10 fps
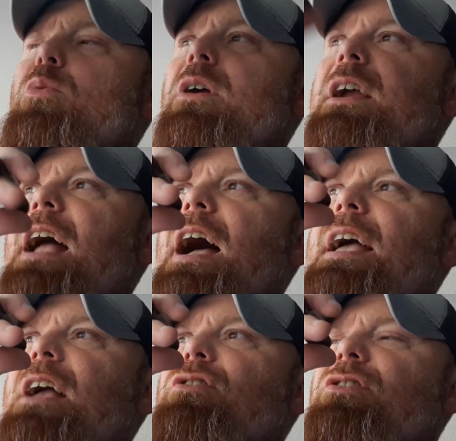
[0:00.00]
where a guy
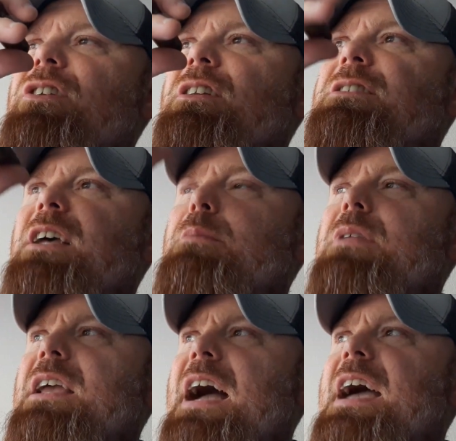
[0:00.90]
actually said the same
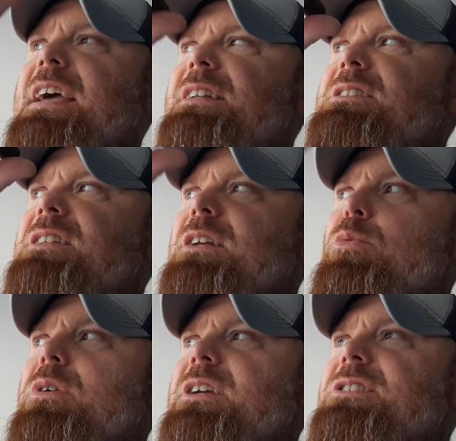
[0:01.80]
thing I had said,
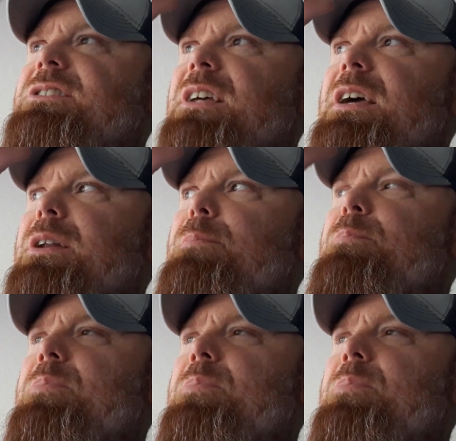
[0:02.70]
where he said,